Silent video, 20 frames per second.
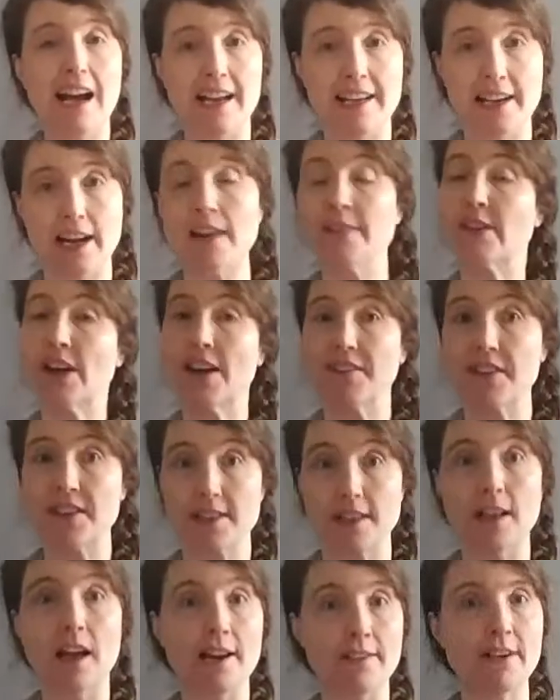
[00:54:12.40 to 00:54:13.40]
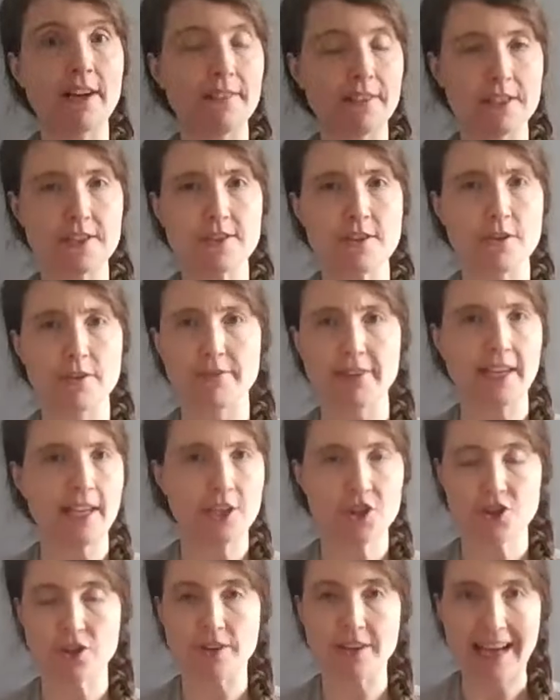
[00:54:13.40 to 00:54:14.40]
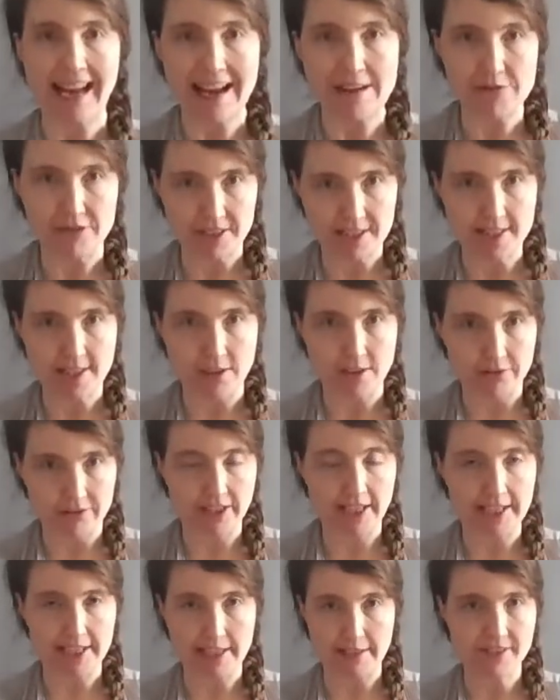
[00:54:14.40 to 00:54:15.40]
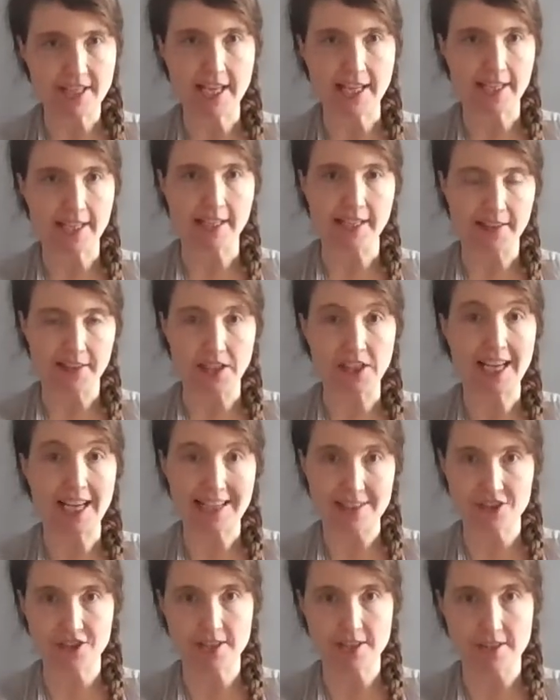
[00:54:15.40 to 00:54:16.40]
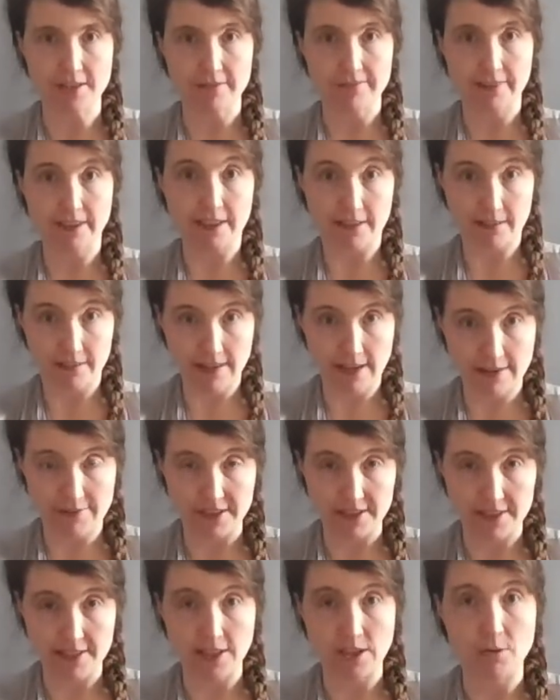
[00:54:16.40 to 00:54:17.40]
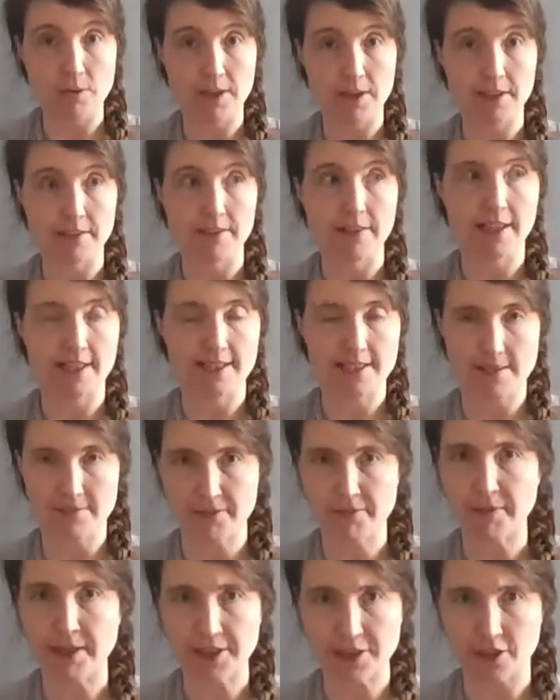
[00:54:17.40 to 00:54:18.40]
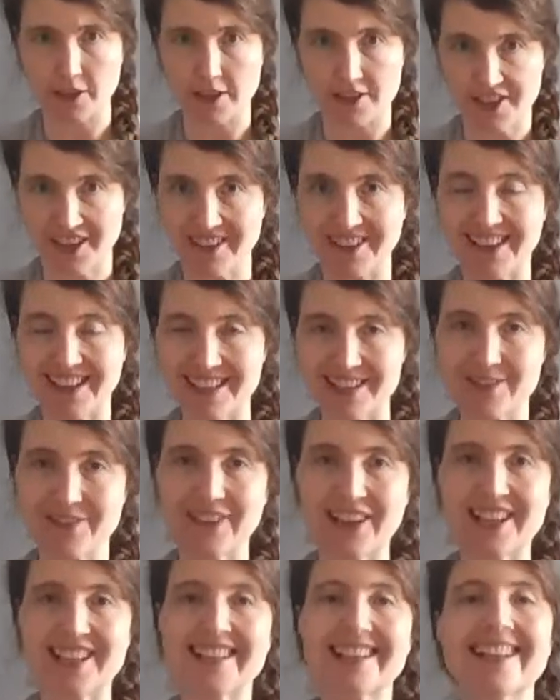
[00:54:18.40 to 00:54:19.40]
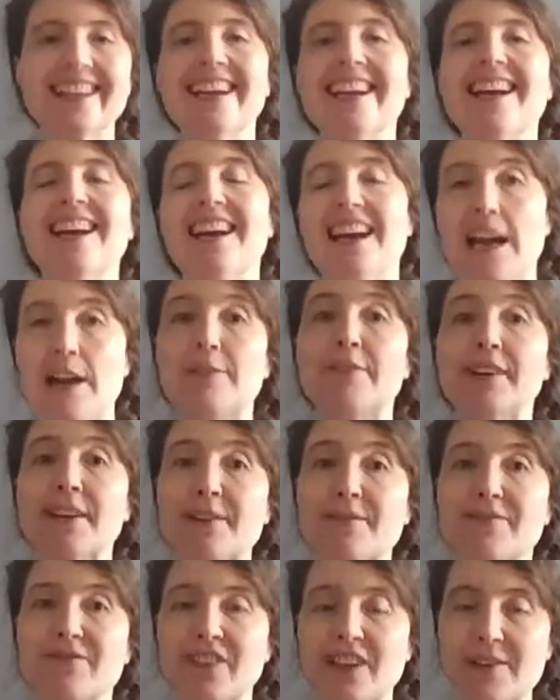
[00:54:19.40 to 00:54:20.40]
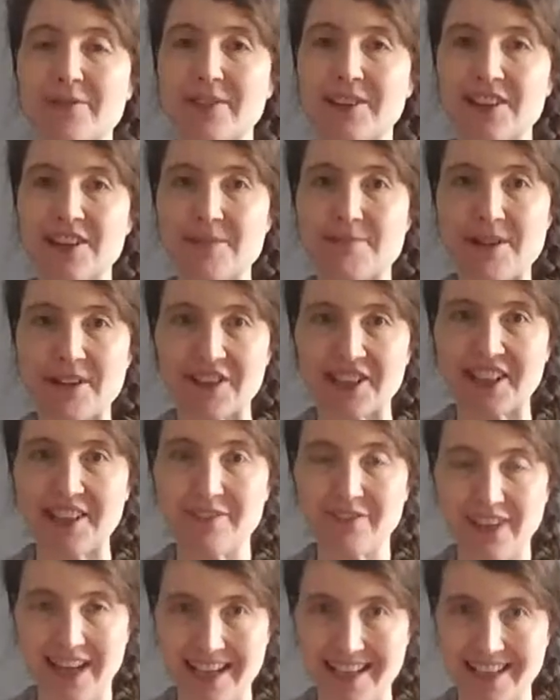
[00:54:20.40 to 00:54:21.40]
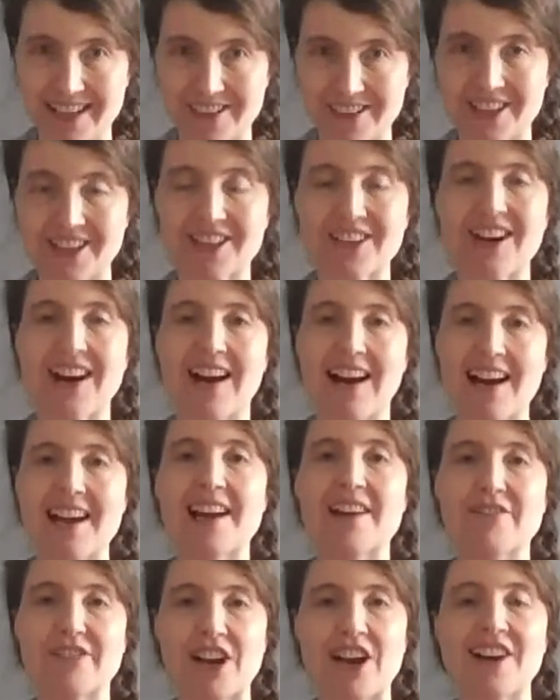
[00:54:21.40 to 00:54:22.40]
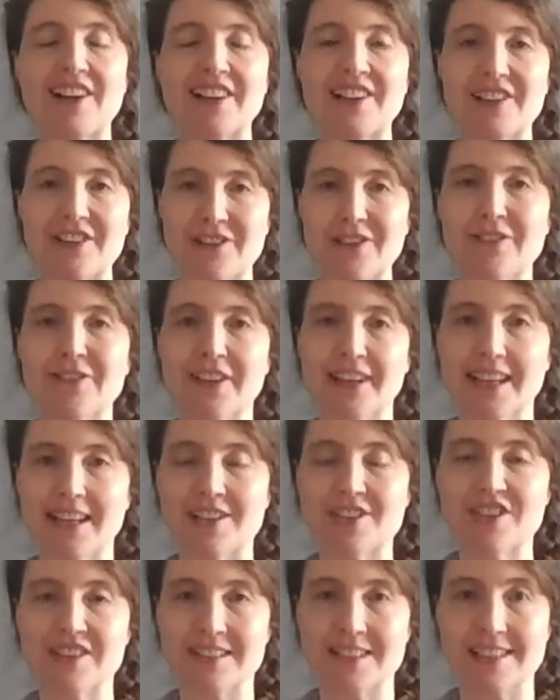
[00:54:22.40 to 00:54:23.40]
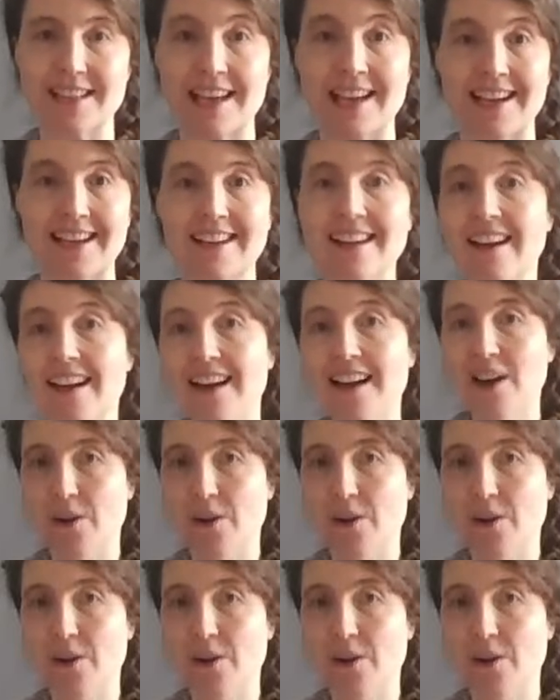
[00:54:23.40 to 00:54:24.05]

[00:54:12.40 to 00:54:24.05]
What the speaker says: and I've gotten this notification on every single flight I've taken in the last year, every single one except for my Turkish Airlines flight. Every flight with an American flag carrier, I have gotten a notification saying,